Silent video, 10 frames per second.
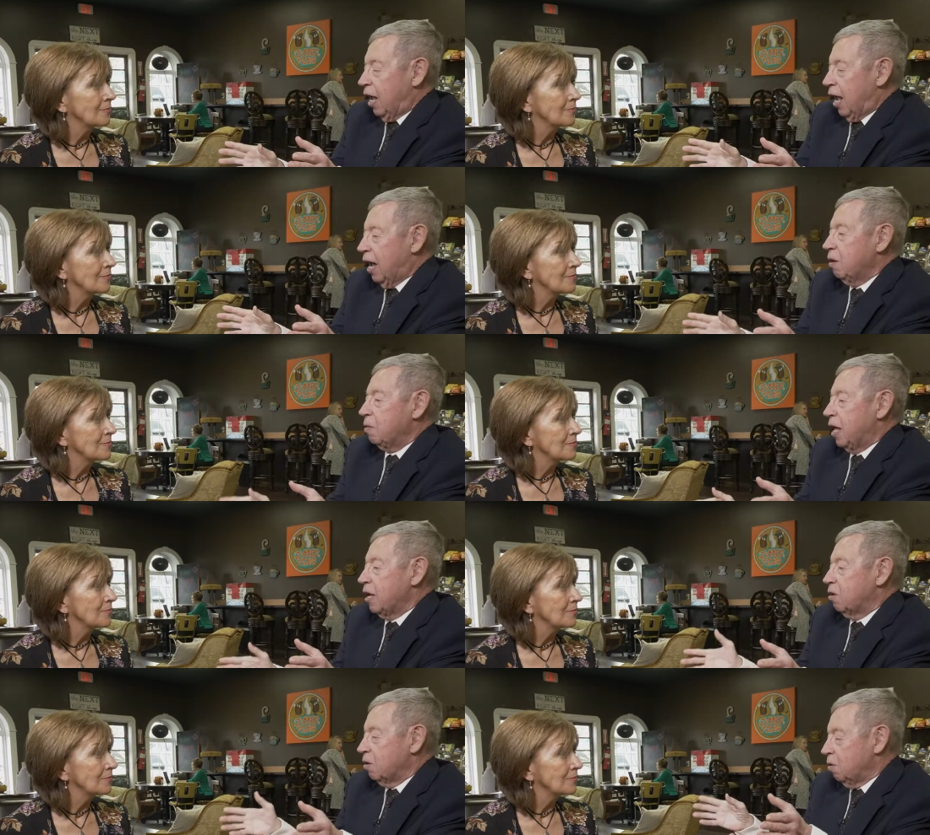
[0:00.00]
Speaker 1: and
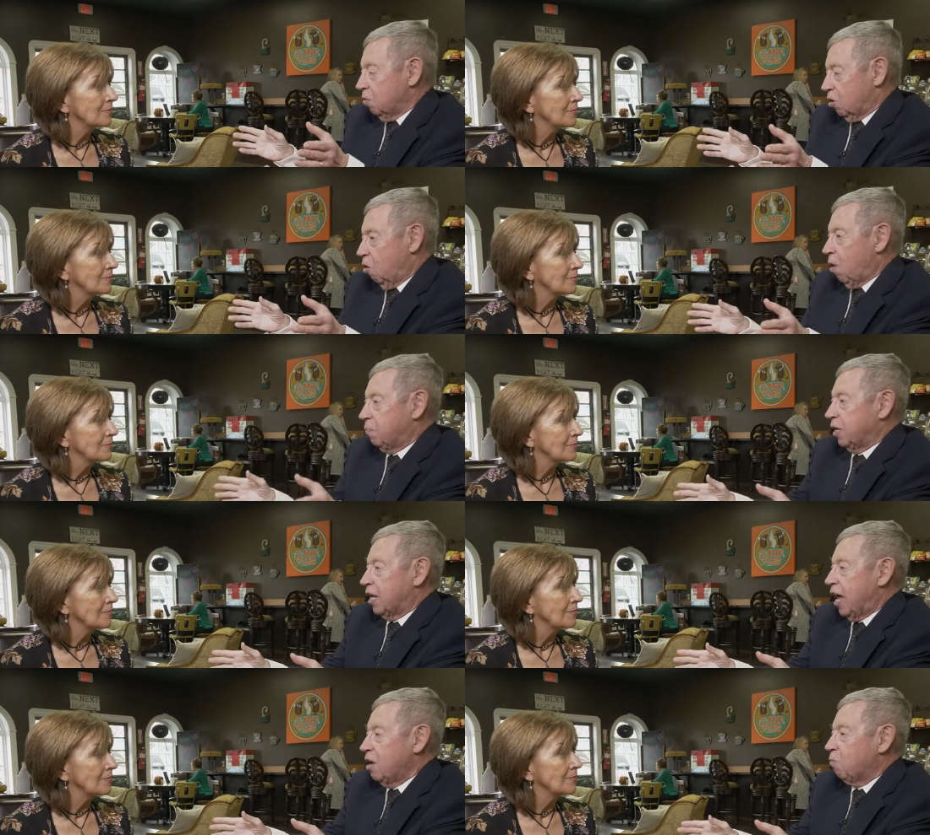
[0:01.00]
they could go up the
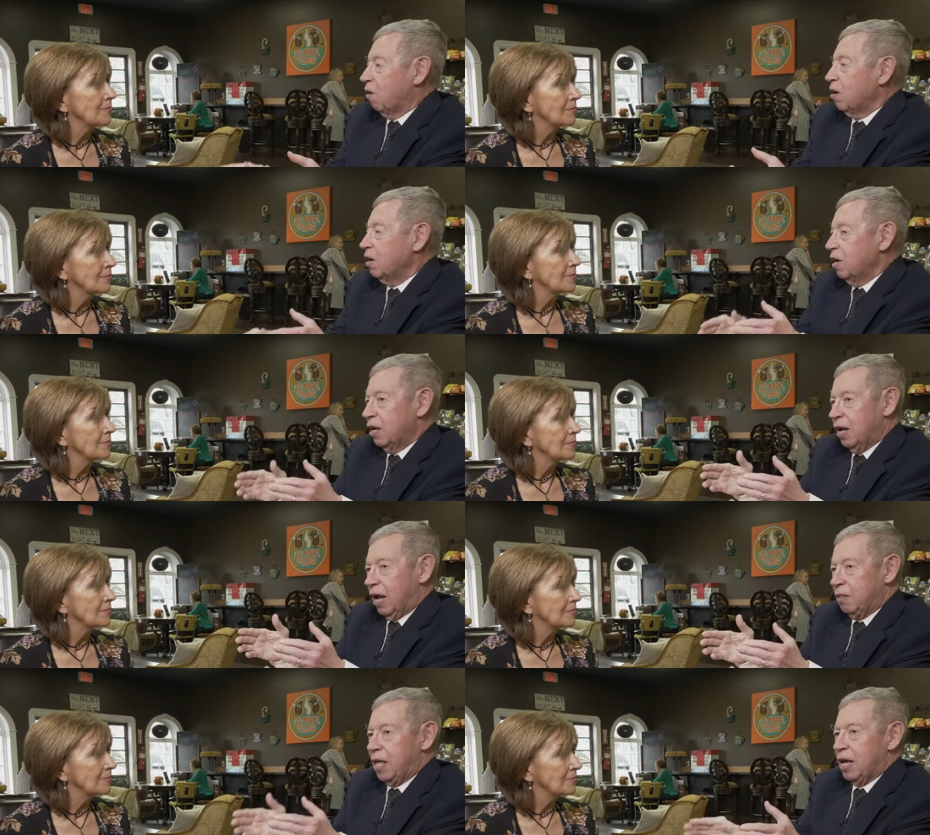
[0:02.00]
caber
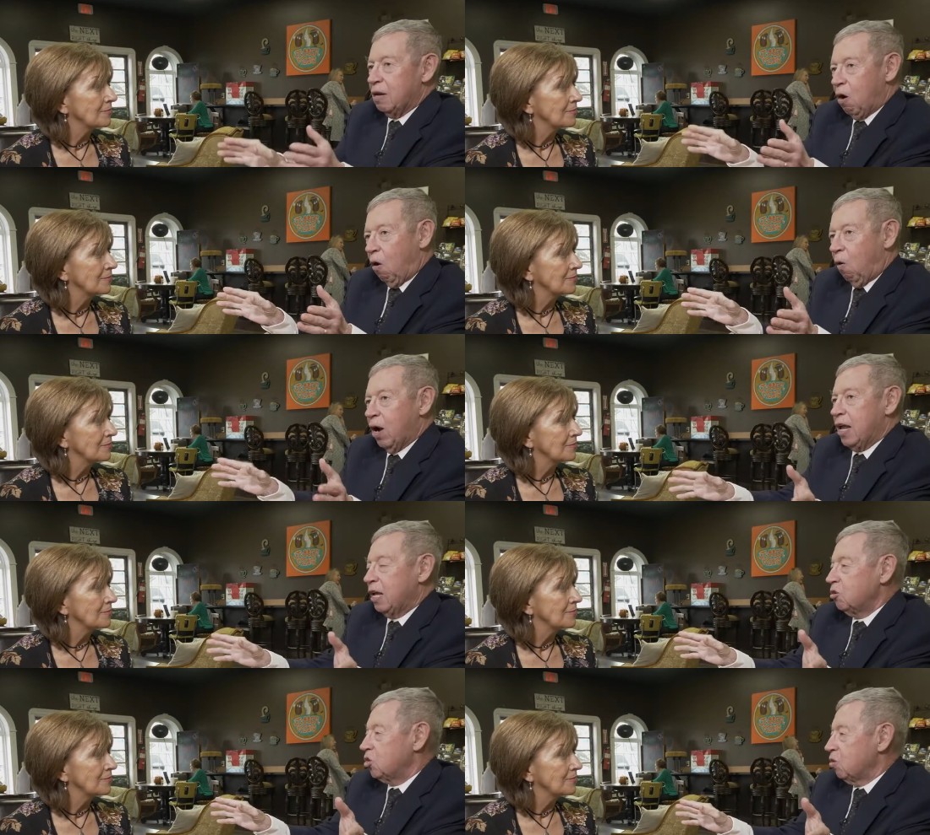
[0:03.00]
and then on
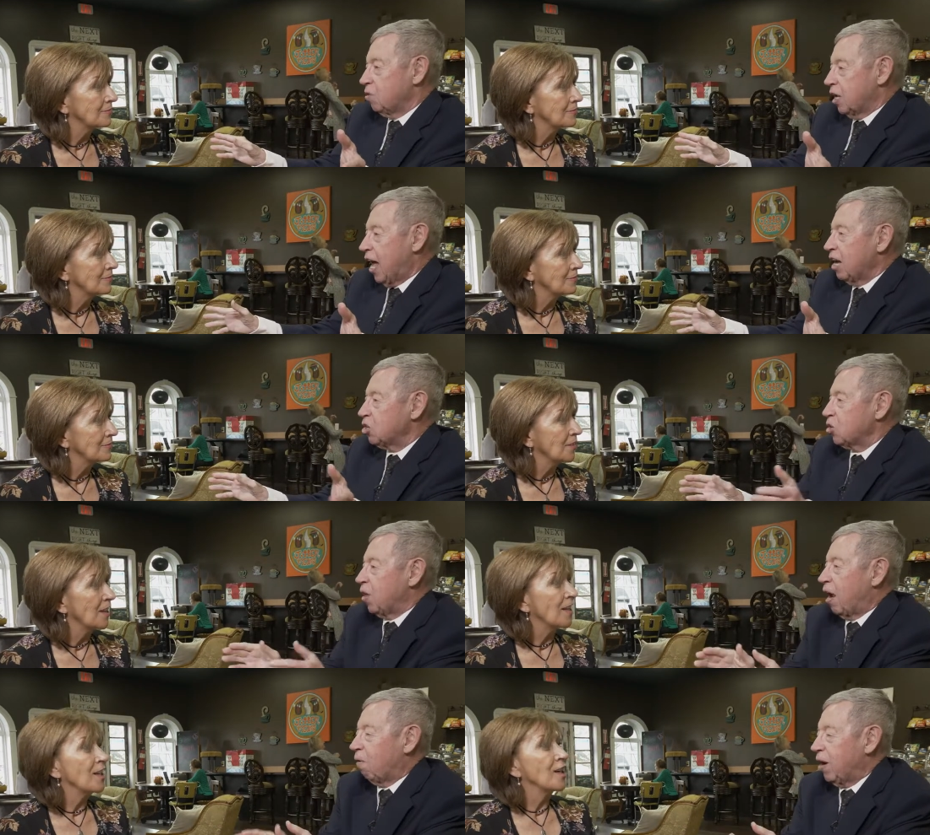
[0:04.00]
into the
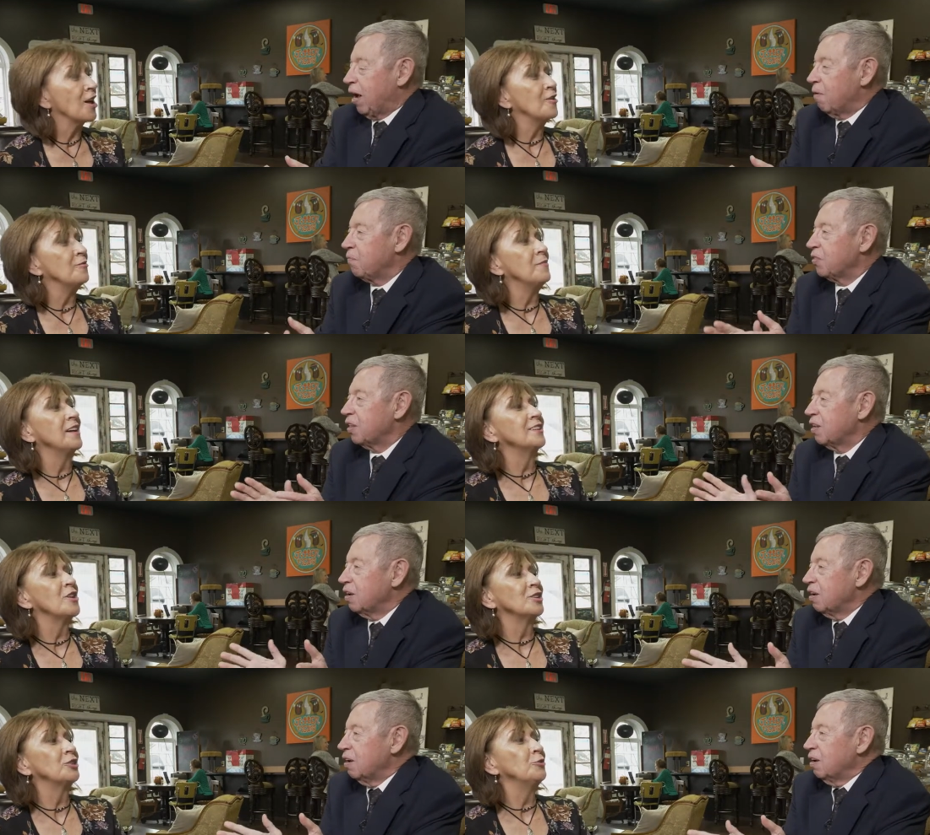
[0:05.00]
castle area.
Speaker 2: Oh my
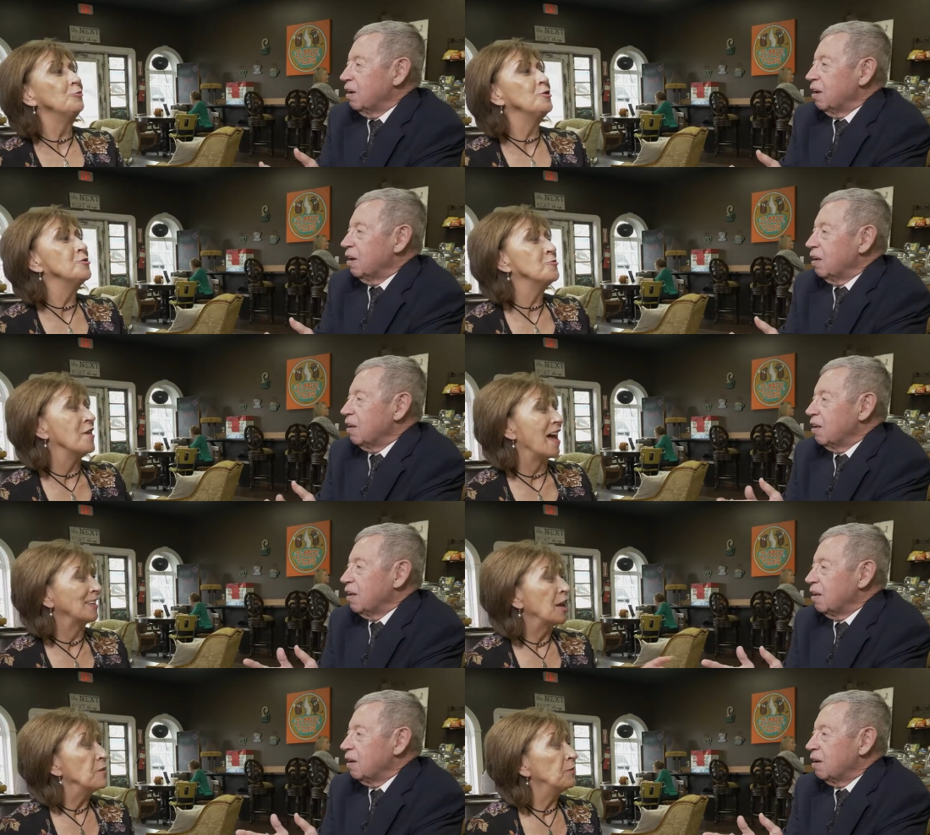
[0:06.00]
gosh, who knew
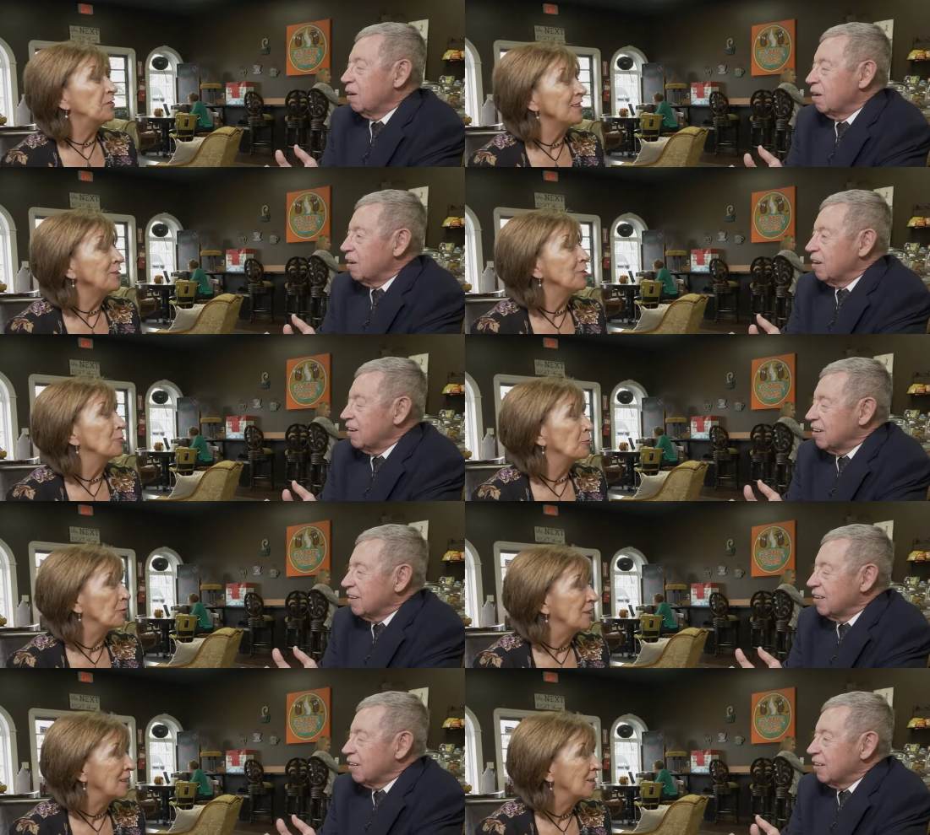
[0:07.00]
that? But this year,
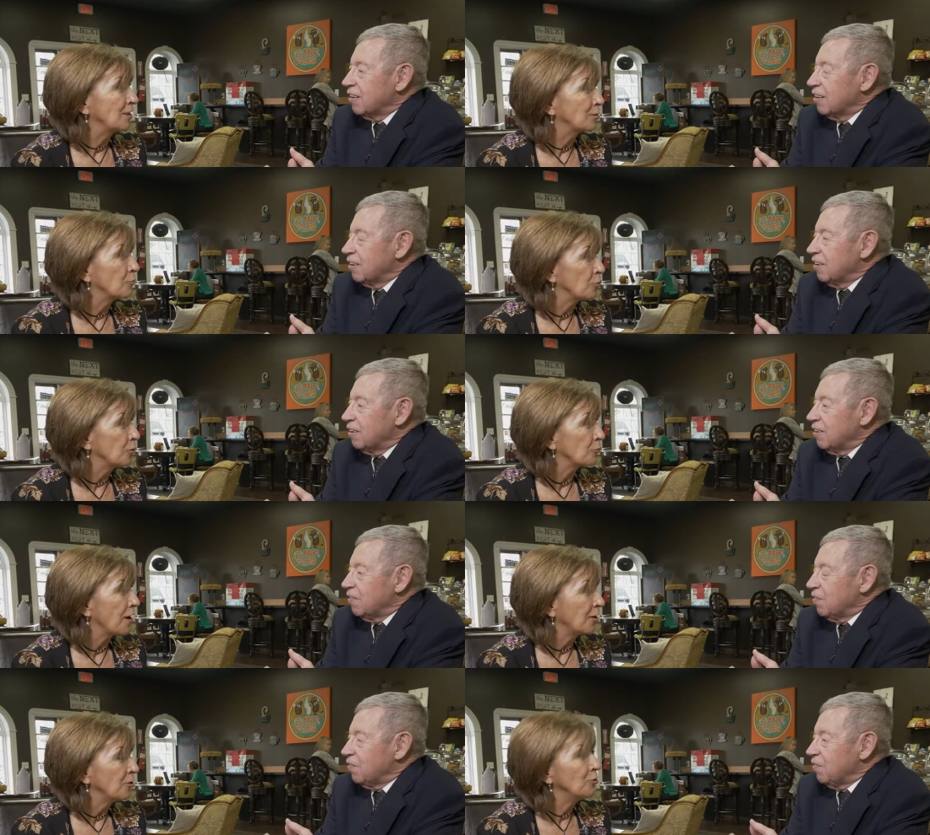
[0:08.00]
when this world
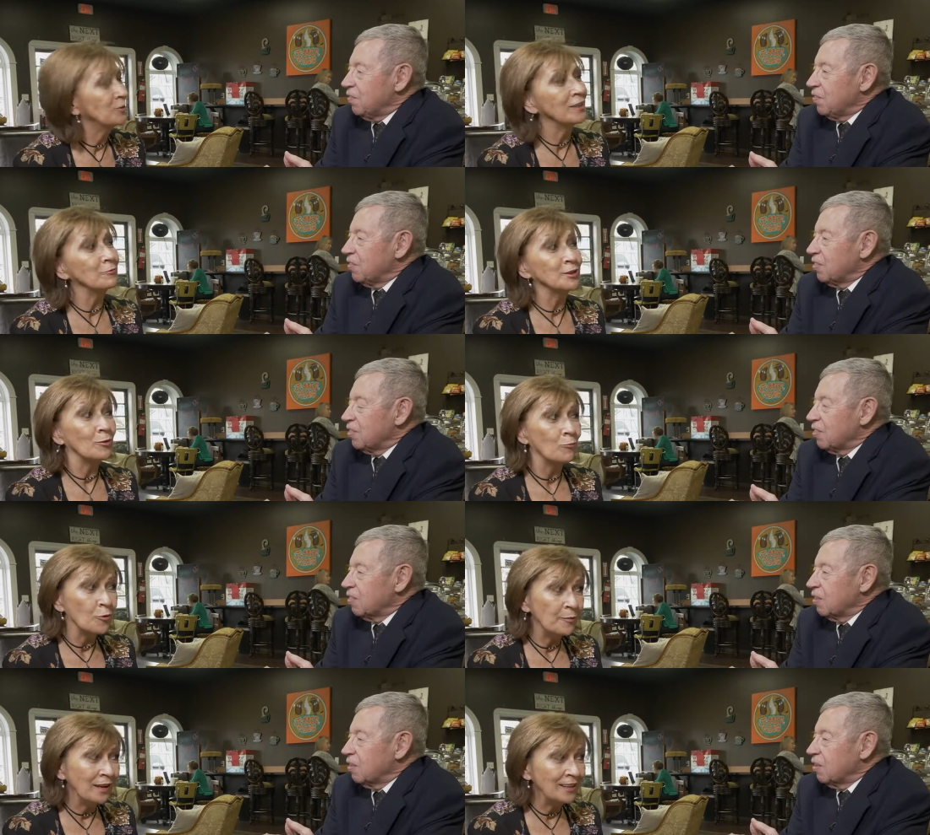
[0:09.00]
record, you said it was a
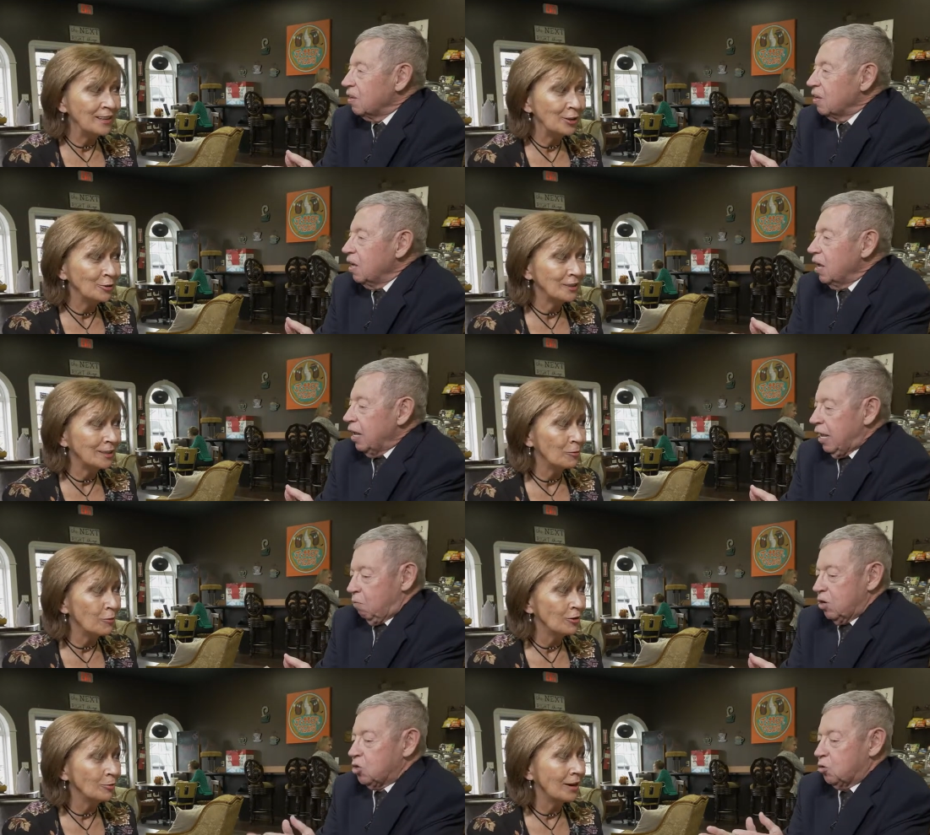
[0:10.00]
woman who set the
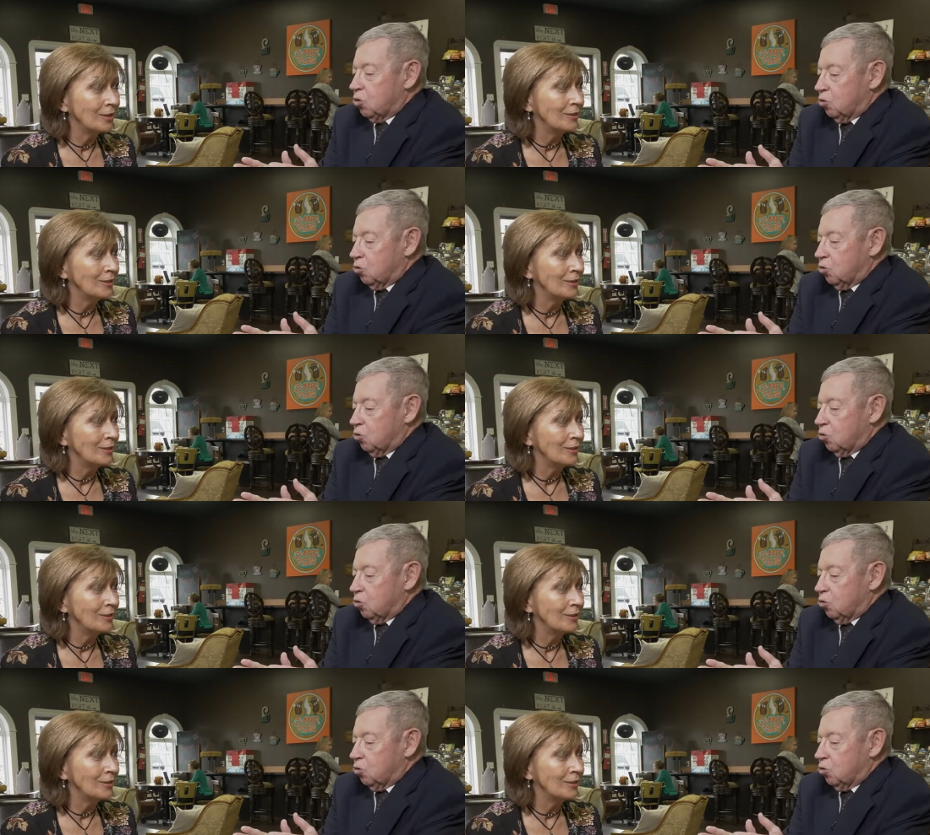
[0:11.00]
it world record?